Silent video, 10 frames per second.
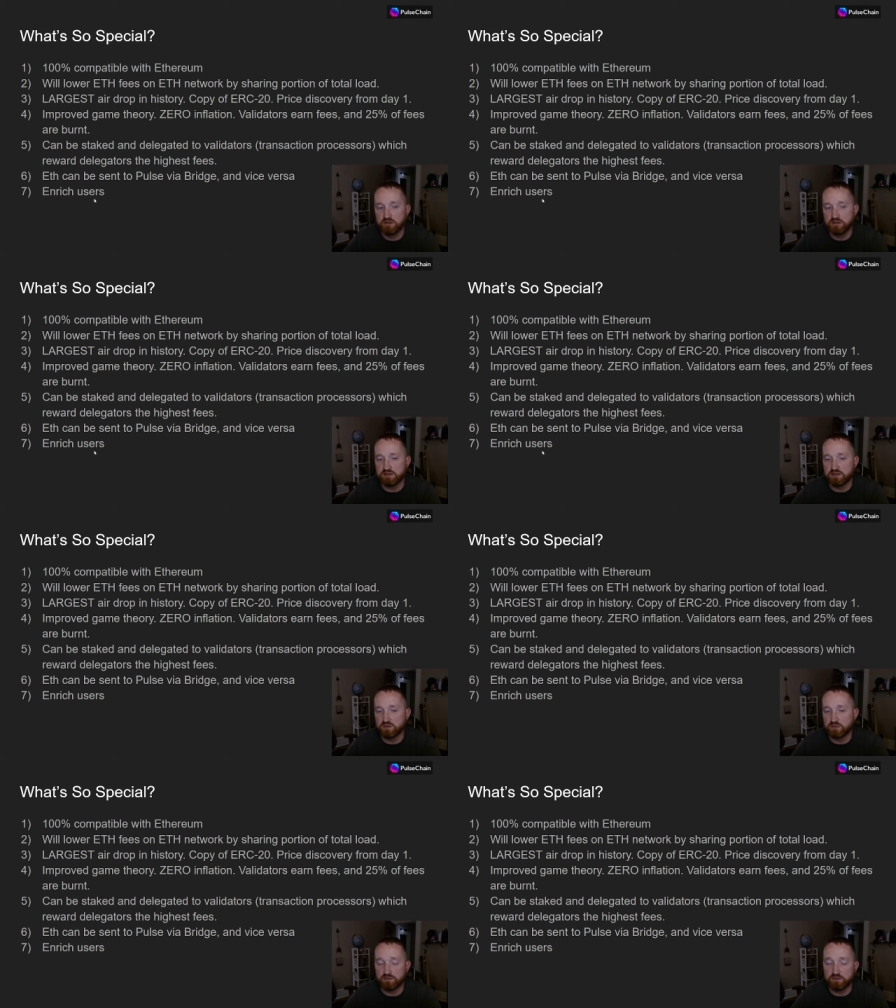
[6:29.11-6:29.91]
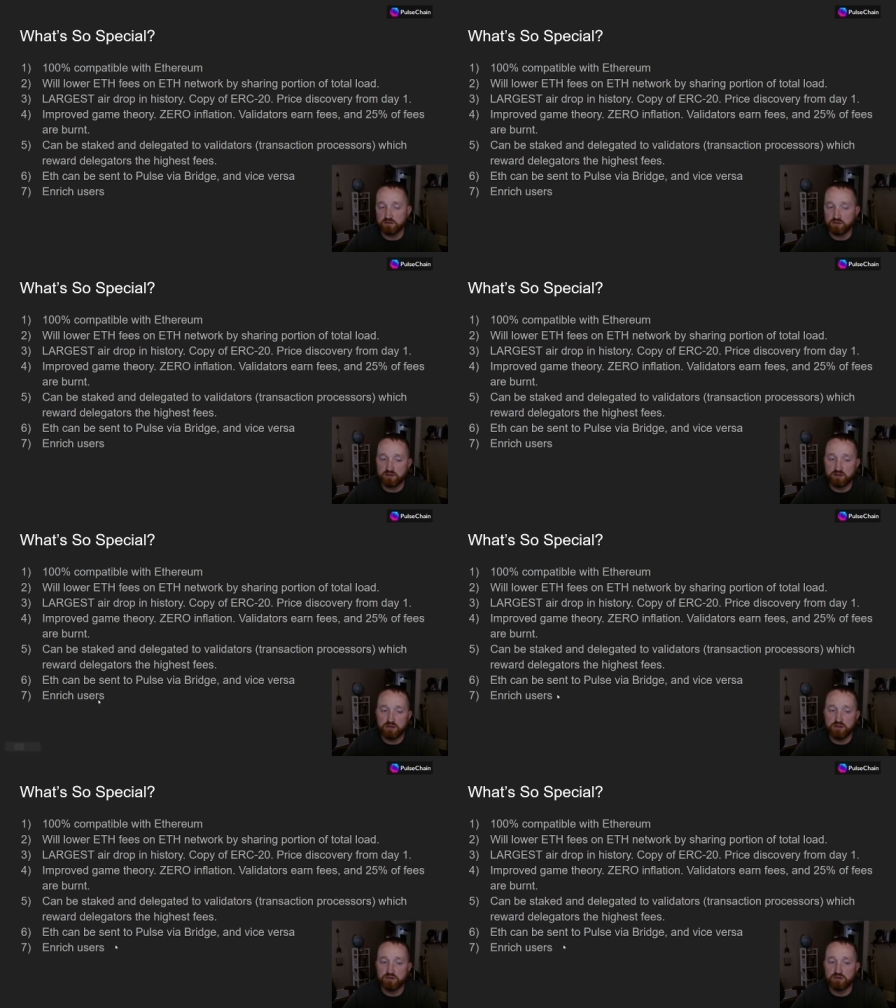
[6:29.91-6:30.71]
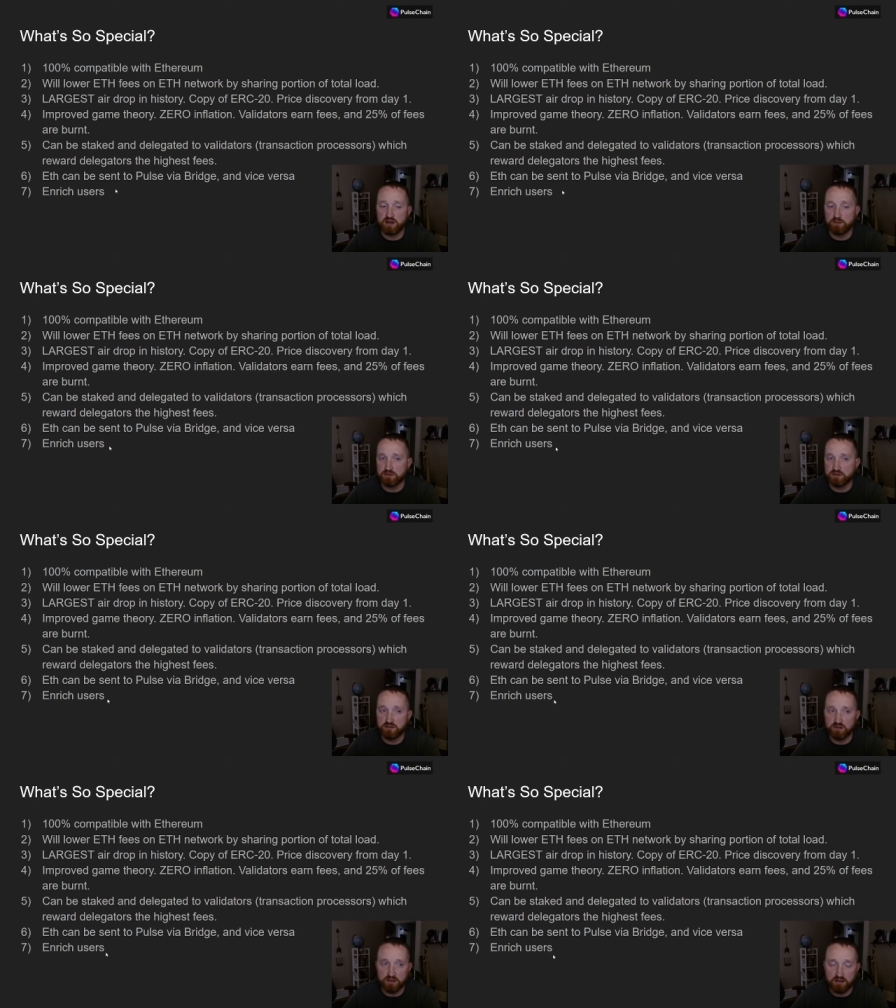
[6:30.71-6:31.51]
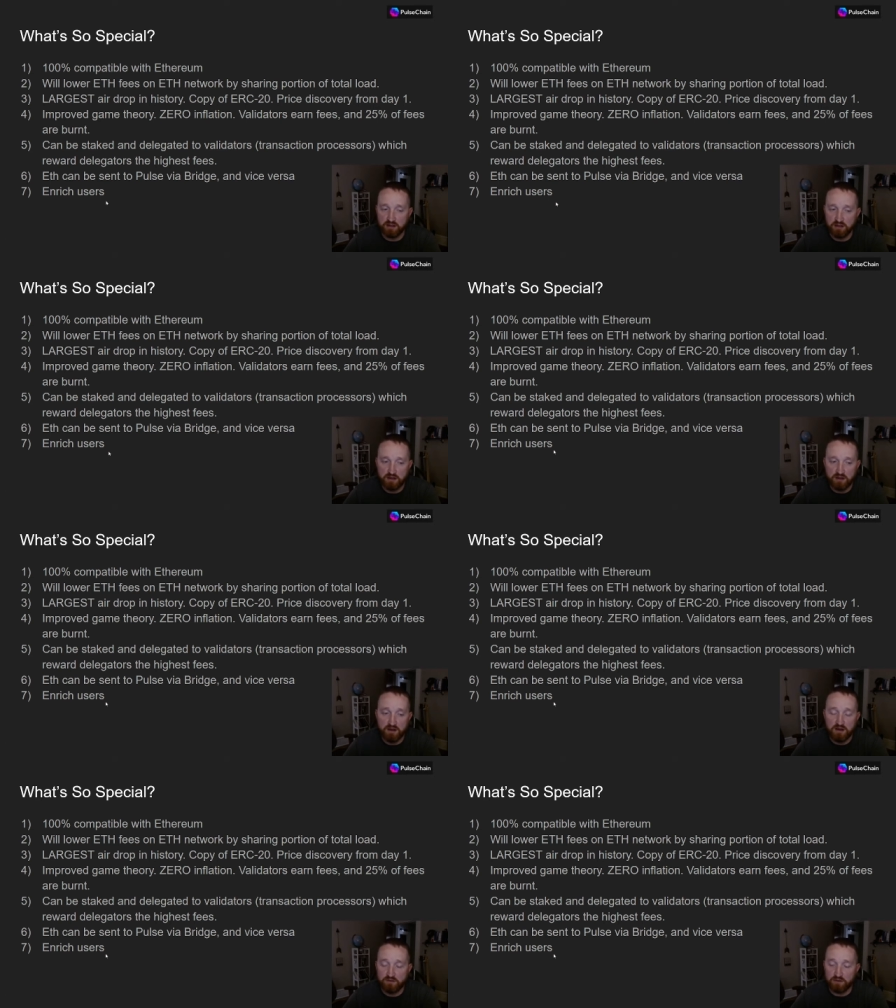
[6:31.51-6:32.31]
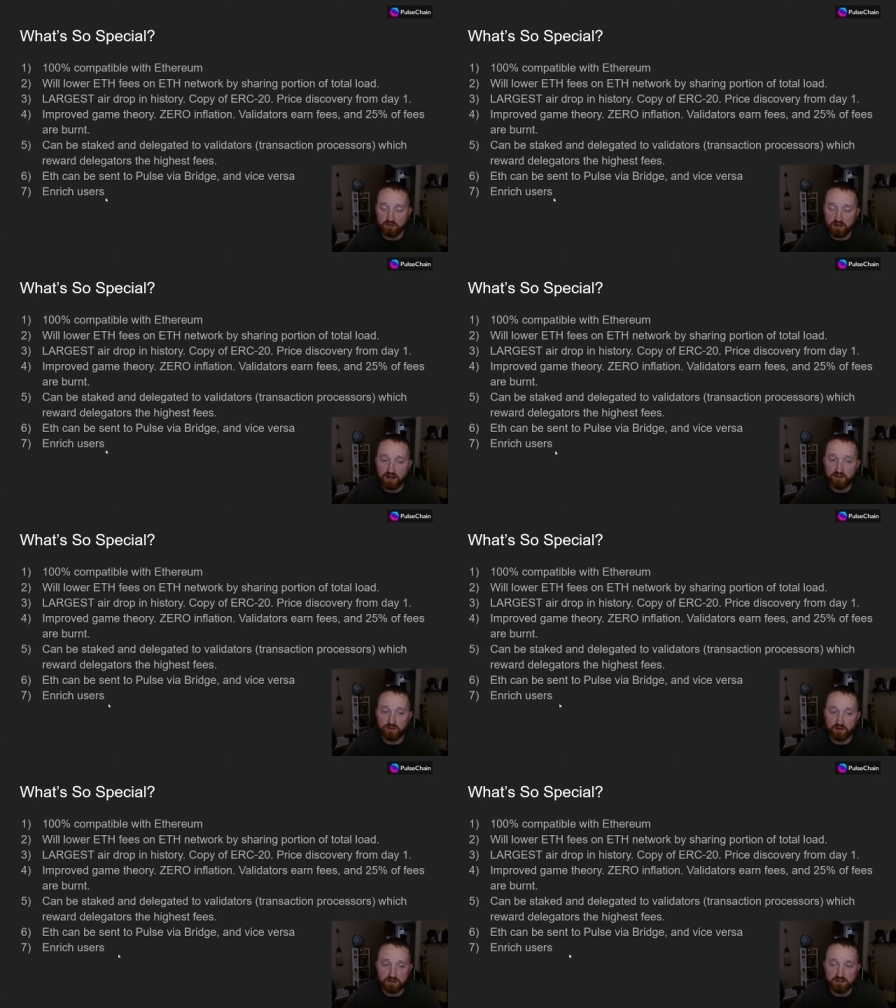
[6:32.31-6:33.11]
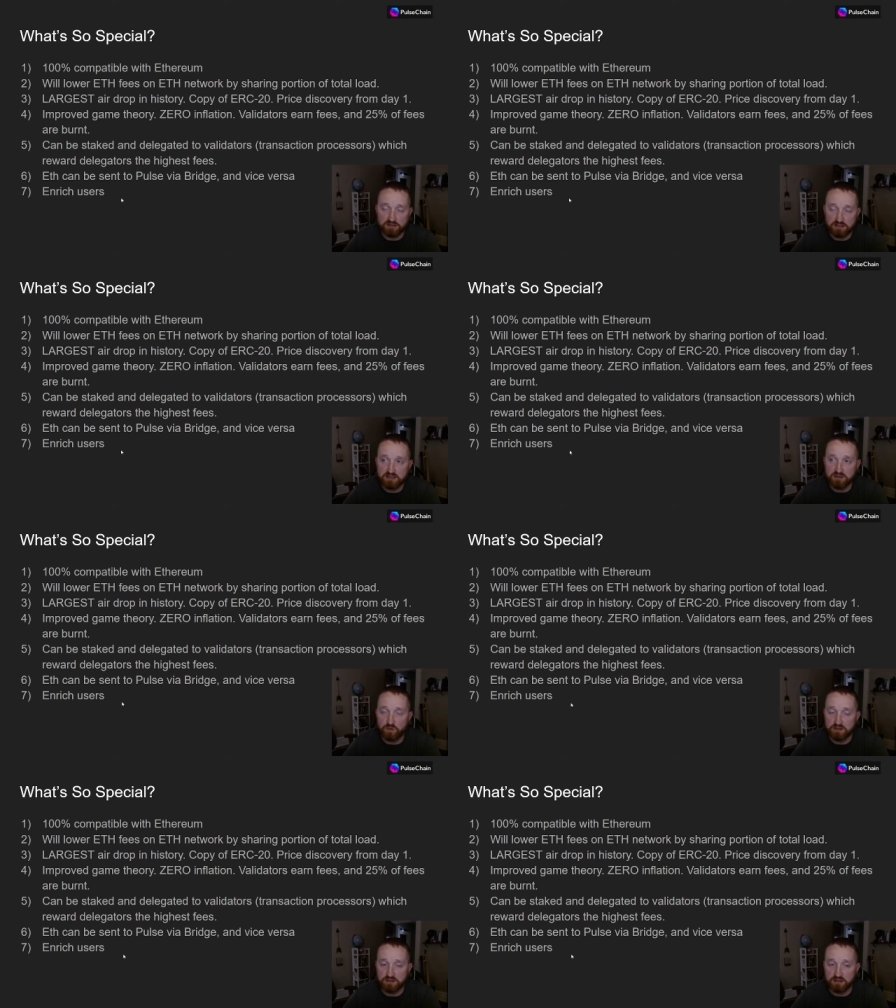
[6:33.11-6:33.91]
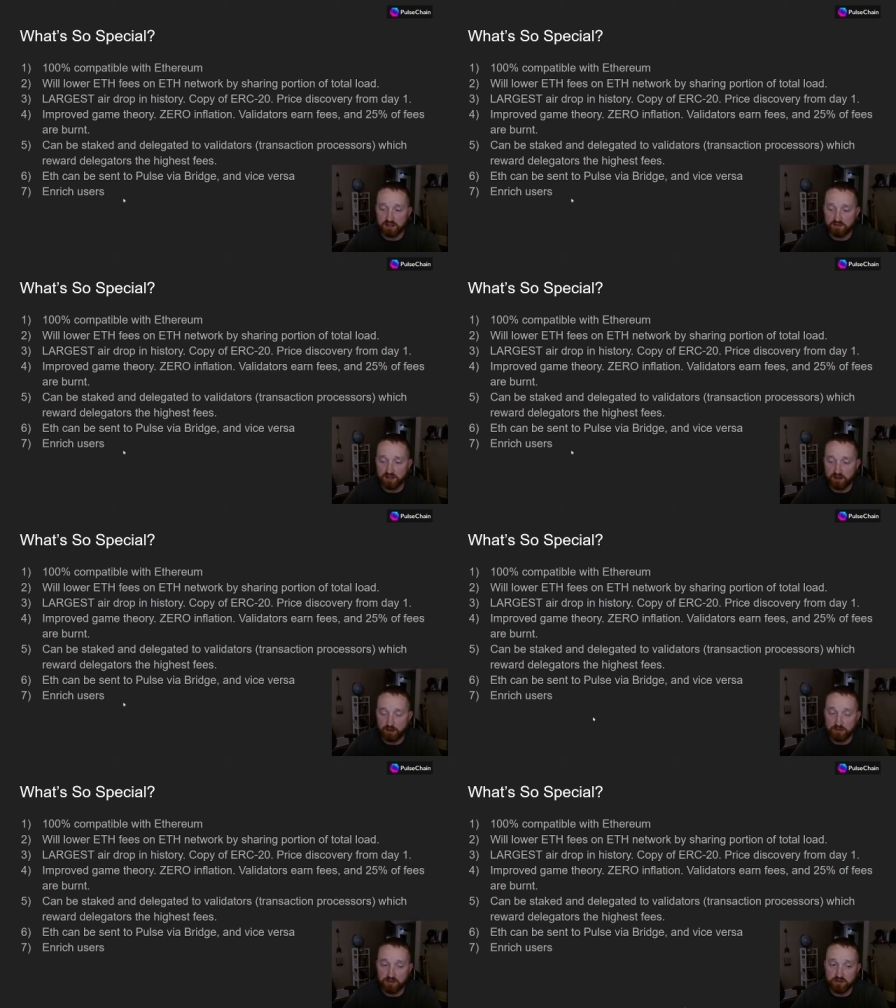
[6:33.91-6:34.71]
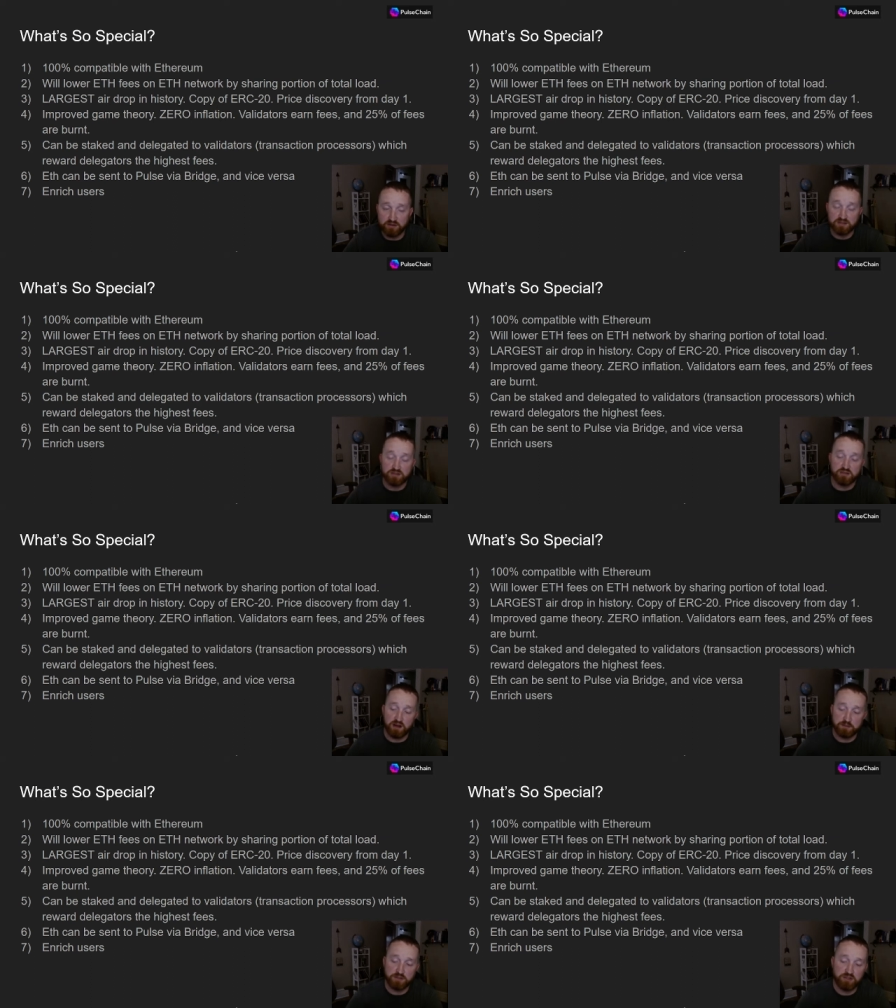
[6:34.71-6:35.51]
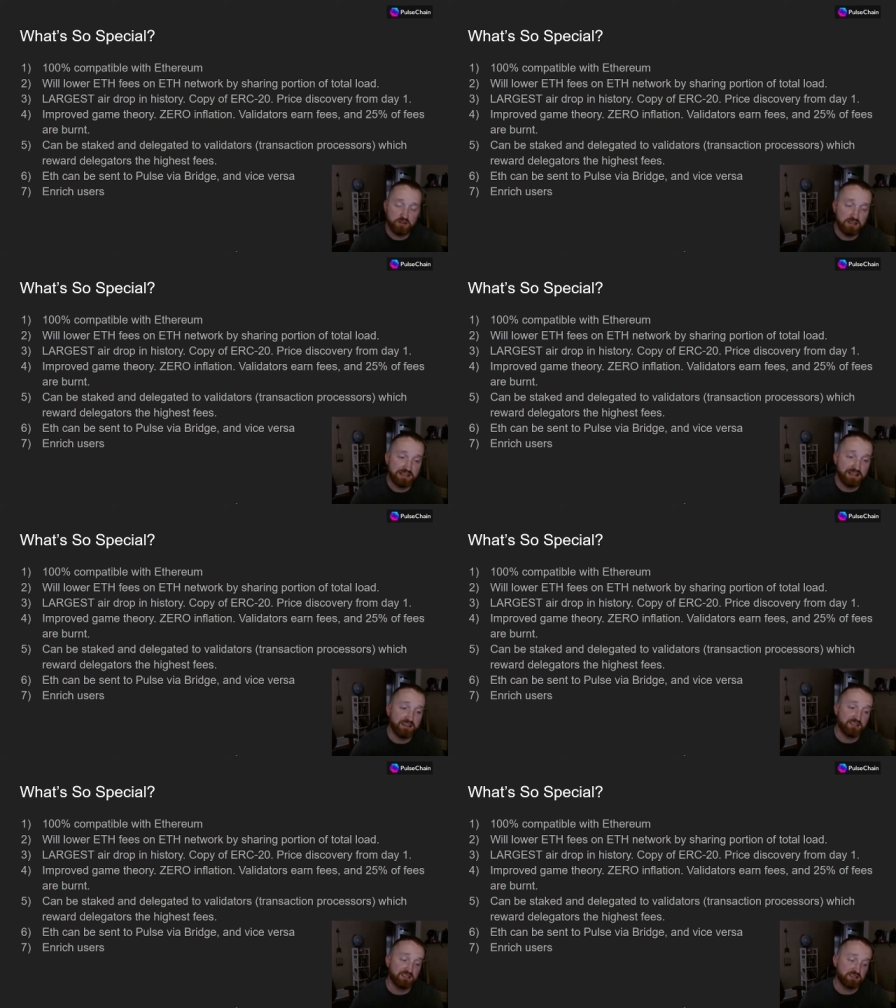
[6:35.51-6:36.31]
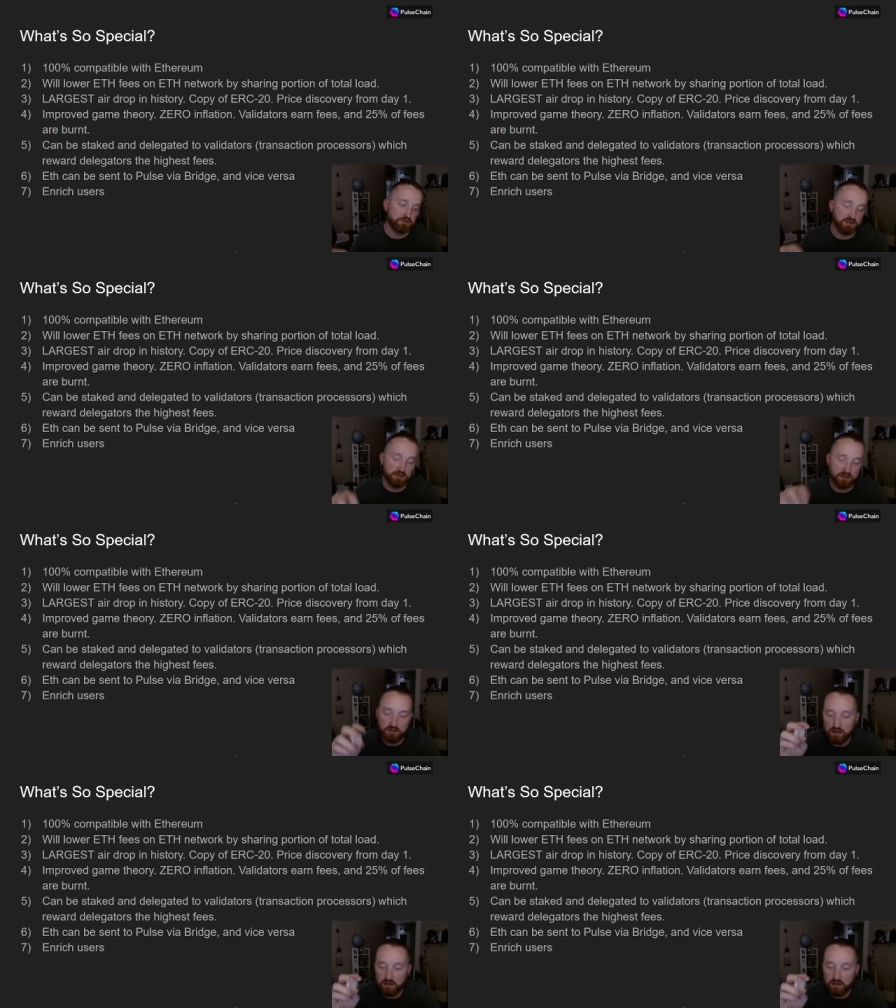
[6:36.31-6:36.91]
This is a huge opportunity. For a lot of folks, this is a once-in-a-lifetime opportunity. This is your opportunity to get in on something